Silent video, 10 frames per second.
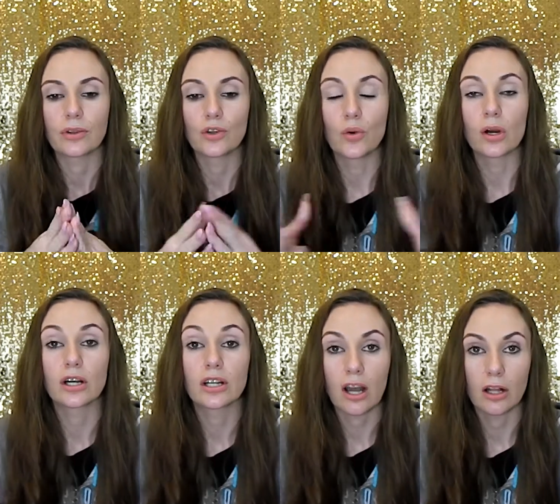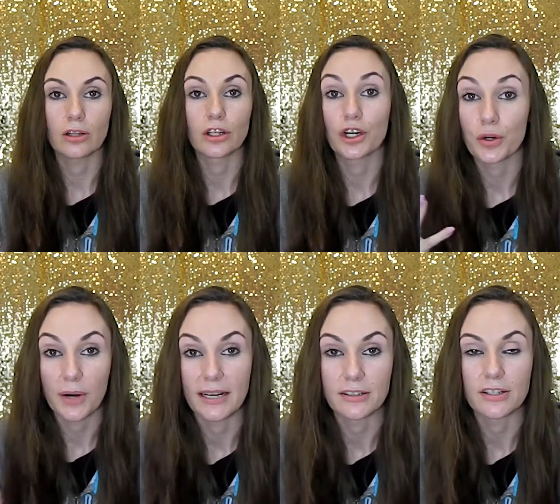your color
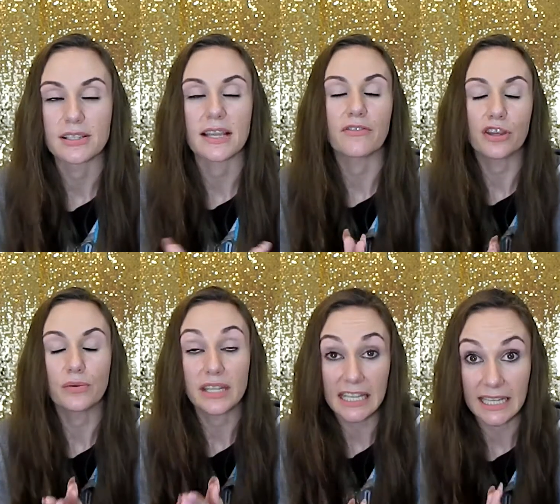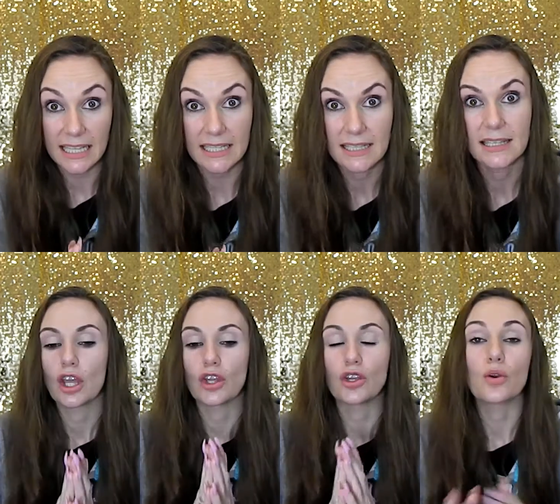correctors, if you need it,
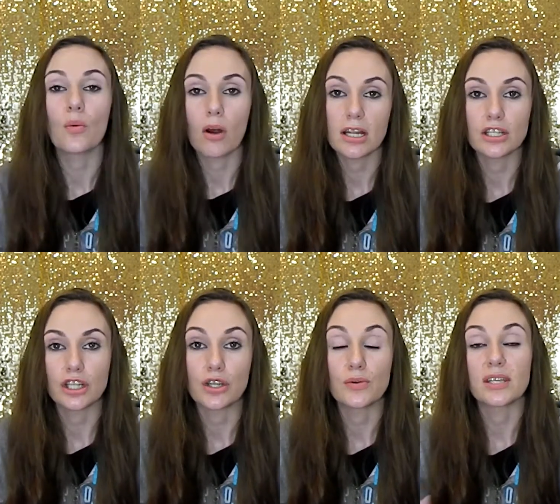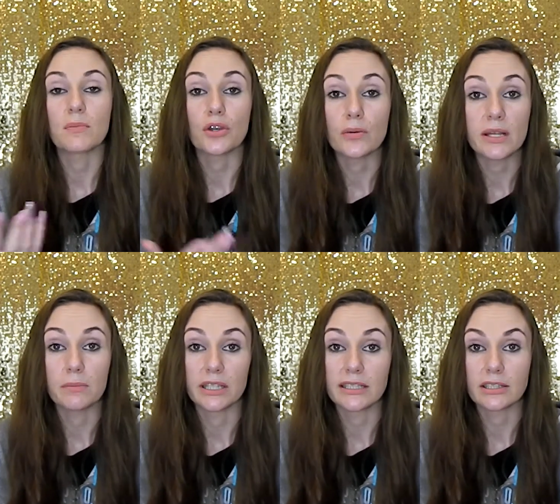you want to use a beauty
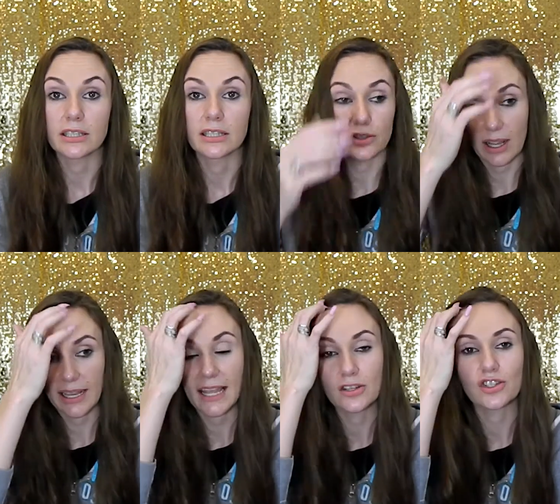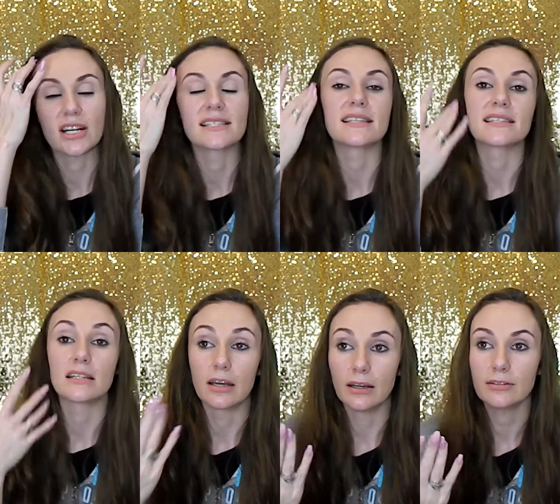blender. I can't stress this
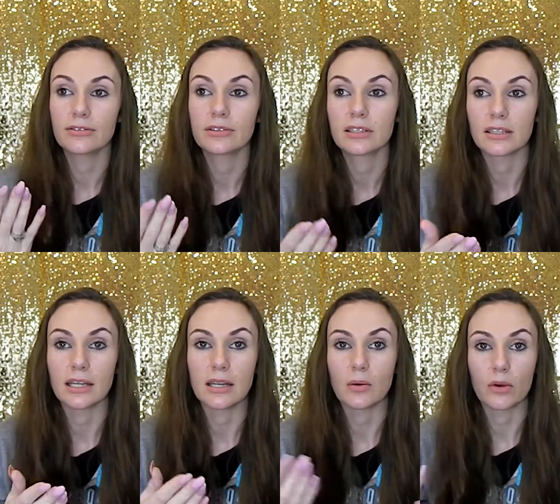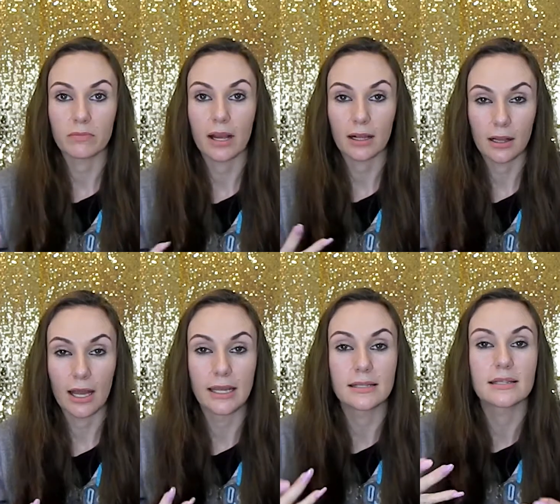enough. Like with my
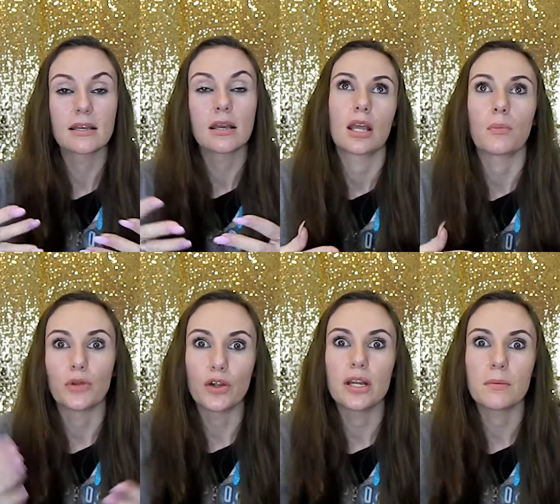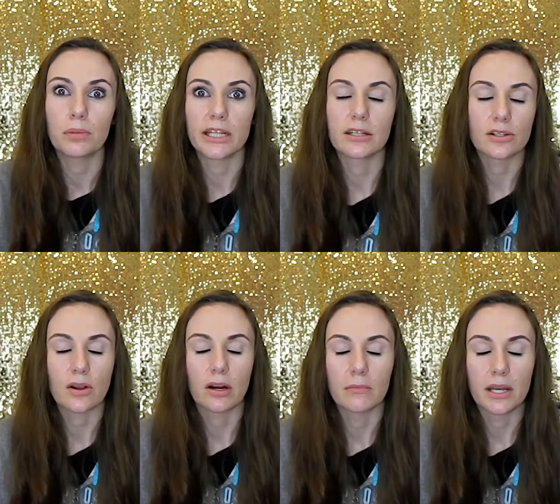clients, beauty blenders
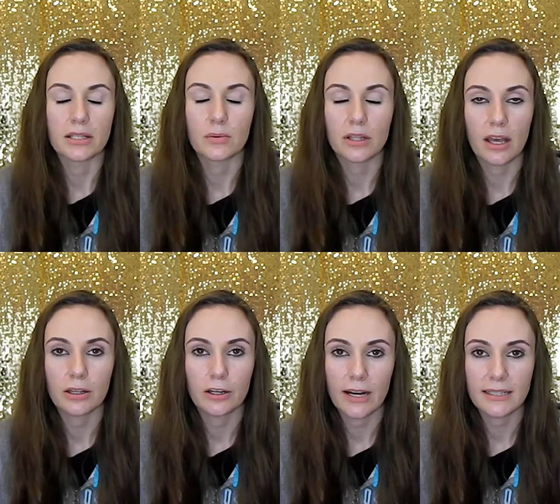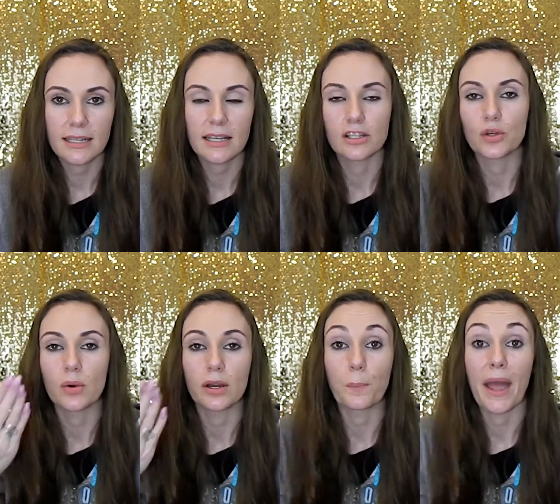are a must with color correcting because you
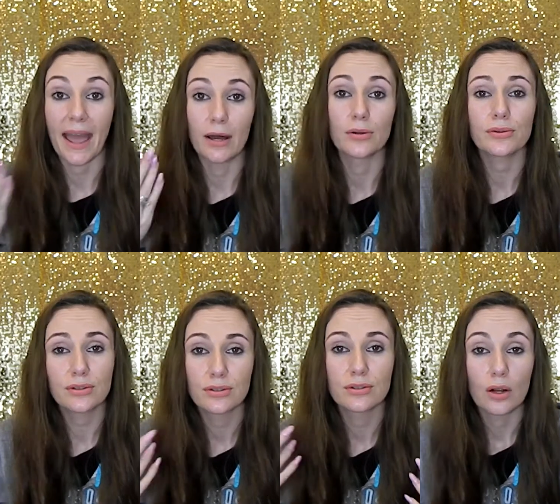want to pounce